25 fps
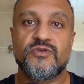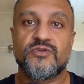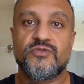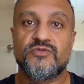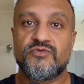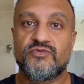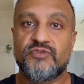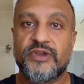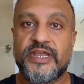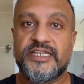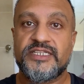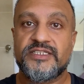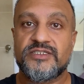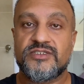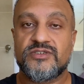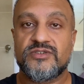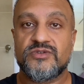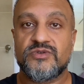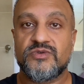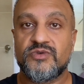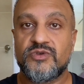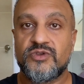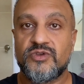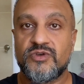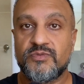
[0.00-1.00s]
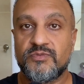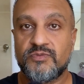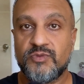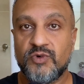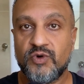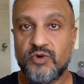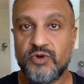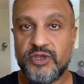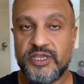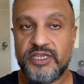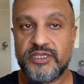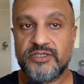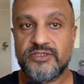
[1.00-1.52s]
rent or your
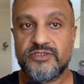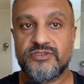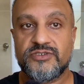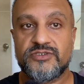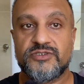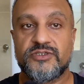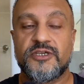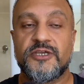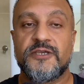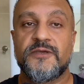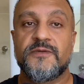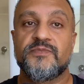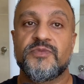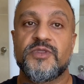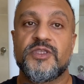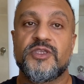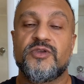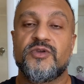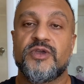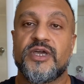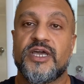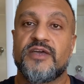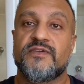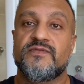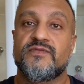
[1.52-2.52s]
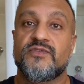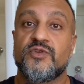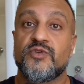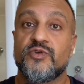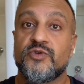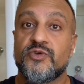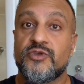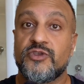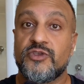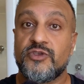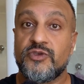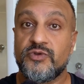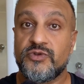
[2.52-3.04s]
mortgage. You have your
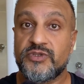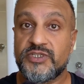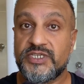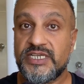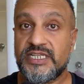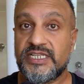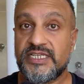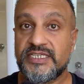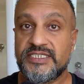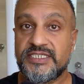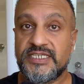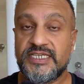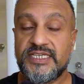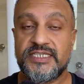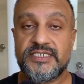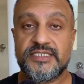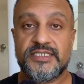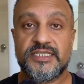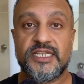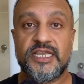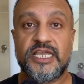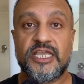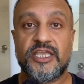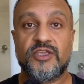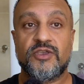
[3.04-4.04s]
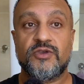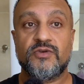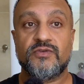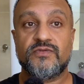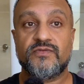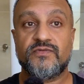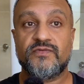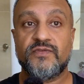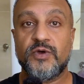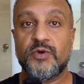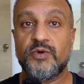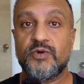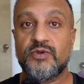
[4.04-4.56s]
utilities like your
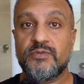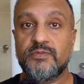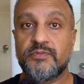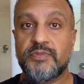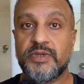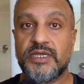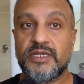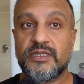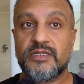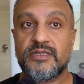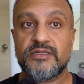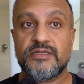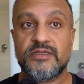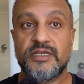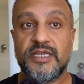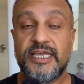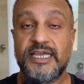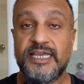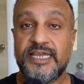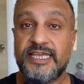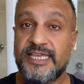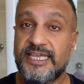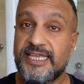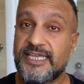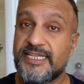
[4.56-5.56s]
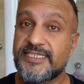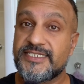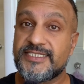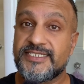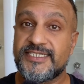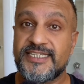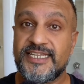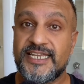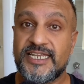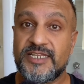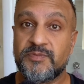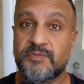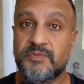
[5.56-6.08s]
phone bill,
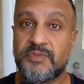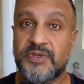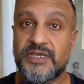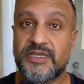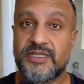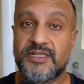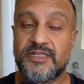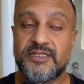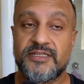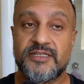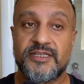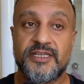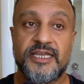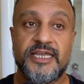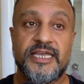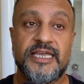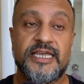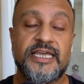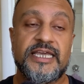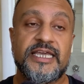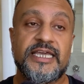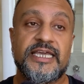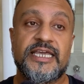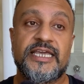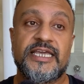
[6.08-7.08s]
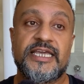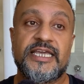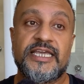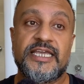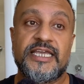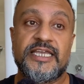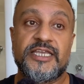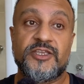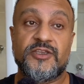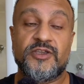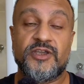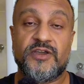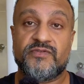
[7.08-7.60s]
internet bill.
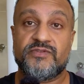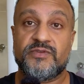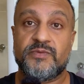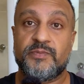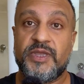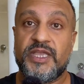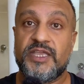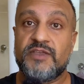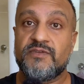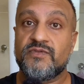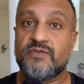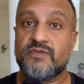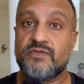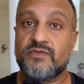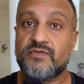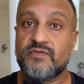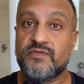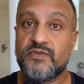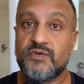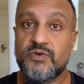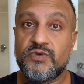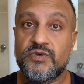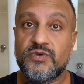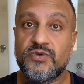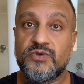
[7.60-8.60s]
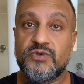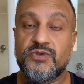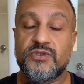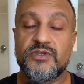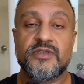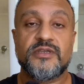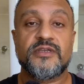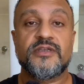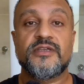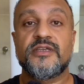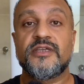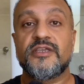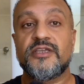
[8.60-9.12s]
You have to pay for food.
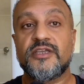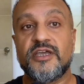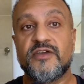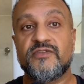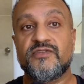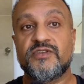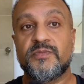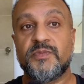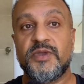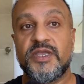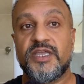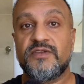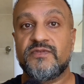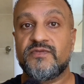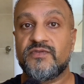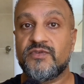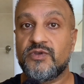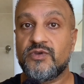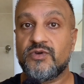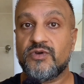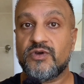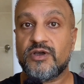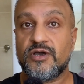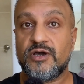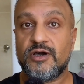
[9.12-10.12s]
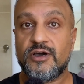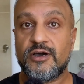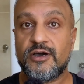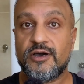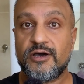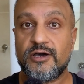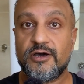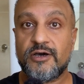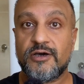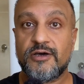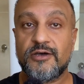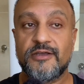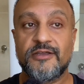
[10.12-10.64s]
You have to pay for your
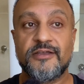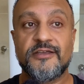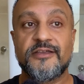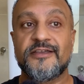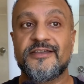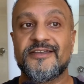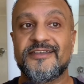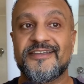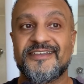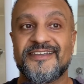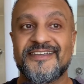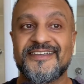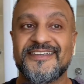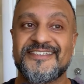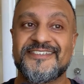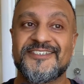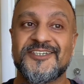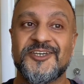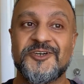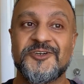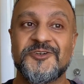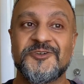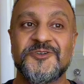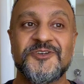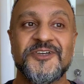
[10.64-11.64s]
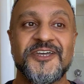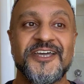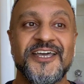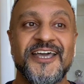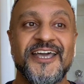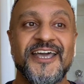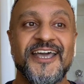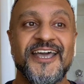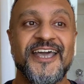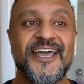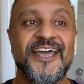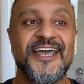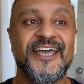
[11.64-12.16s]
car. So
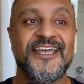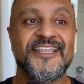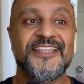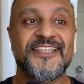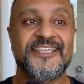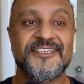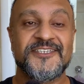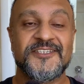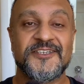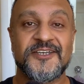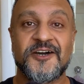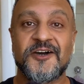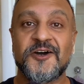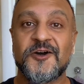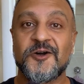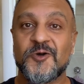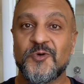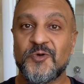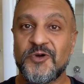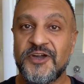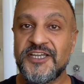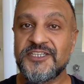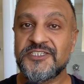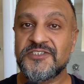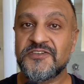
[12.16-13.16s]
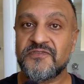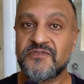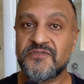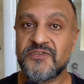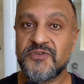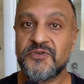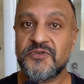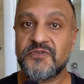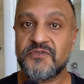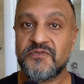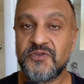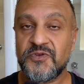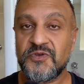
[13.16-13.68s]
there are quite a
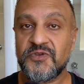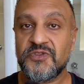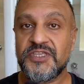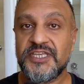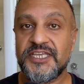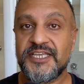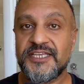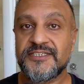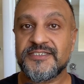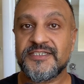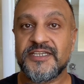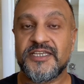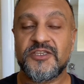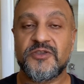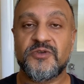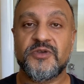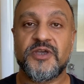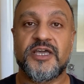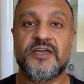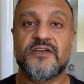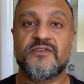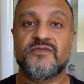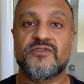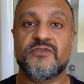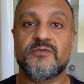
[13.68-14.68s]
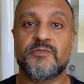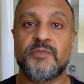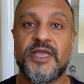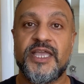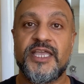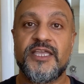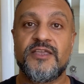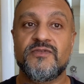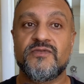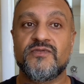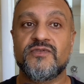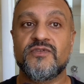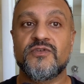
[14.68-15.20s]
few things that you have to
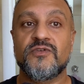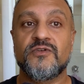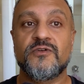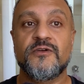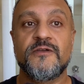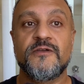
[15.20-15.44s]
pay for.